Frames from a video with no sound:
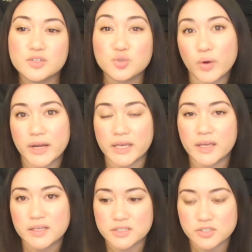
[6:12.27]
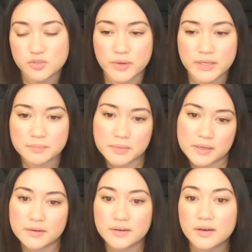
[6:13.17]
20, 18 to 20,
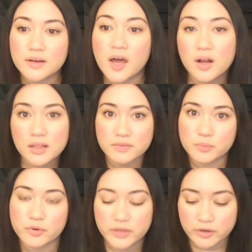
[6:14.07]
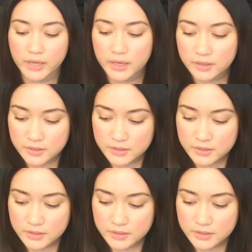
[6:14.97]
but not all of them were there yet.